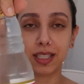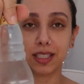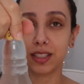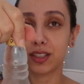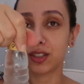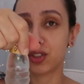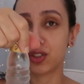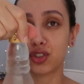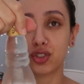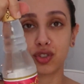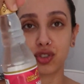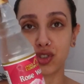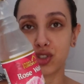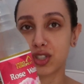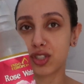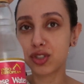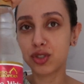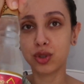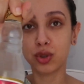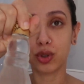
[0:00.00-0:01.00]
It is
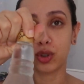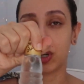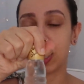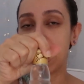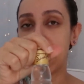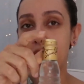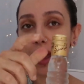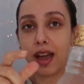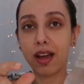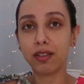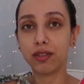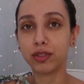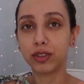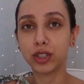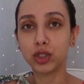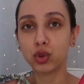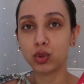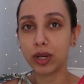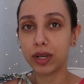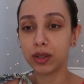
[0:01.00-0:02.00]
just your
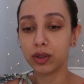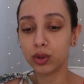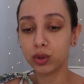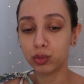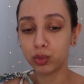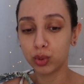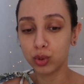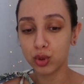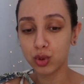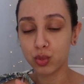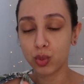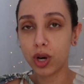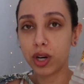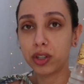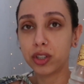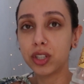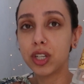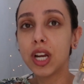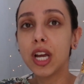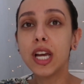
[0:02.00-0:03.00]
average regular rose
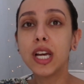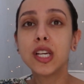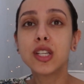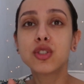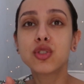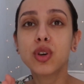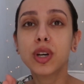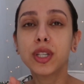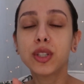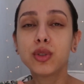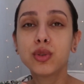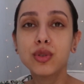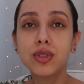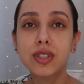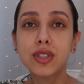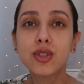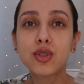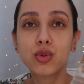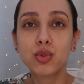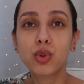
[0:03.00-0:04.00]
water. So I use
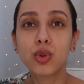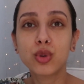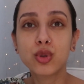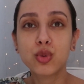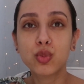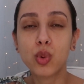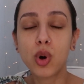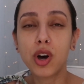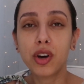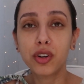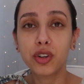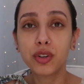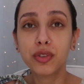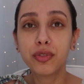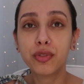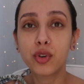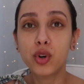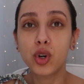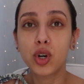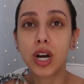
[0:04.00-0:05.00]
this rose water
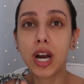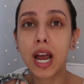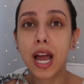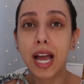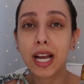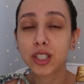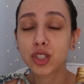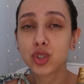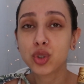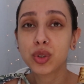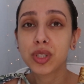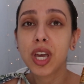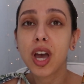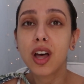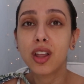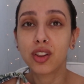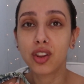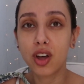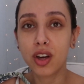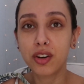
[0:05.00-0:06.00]
for actually
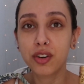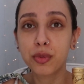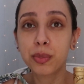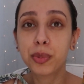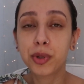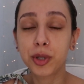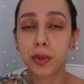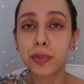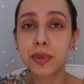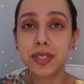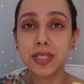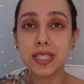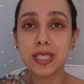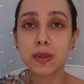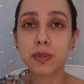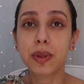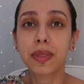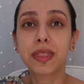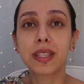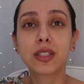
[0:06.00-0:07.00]
a lot of purposes,
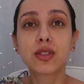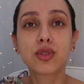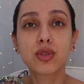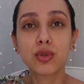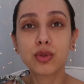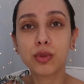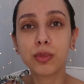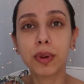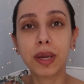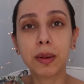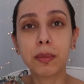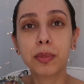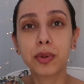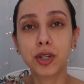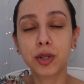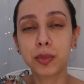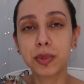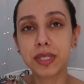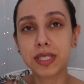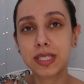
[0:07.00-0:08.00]
but the two main
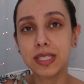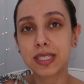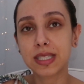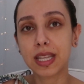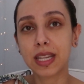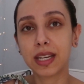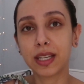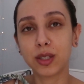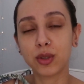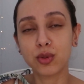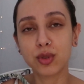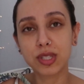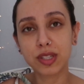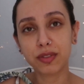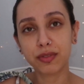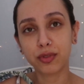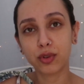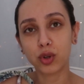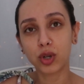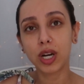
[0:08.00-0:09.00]
purposes that I use it
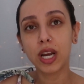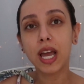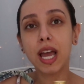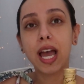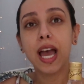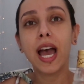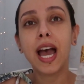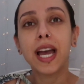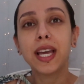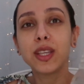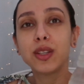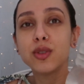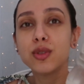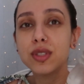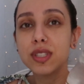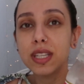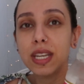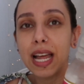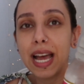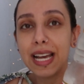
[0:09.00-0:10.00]
for, I use
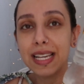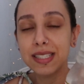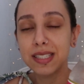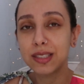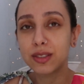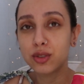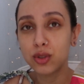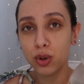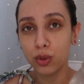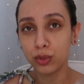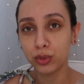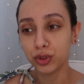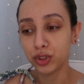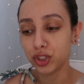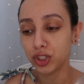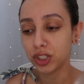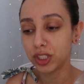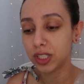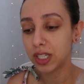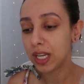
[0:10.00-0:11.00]
it as a
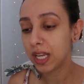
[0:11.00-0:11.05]
toner.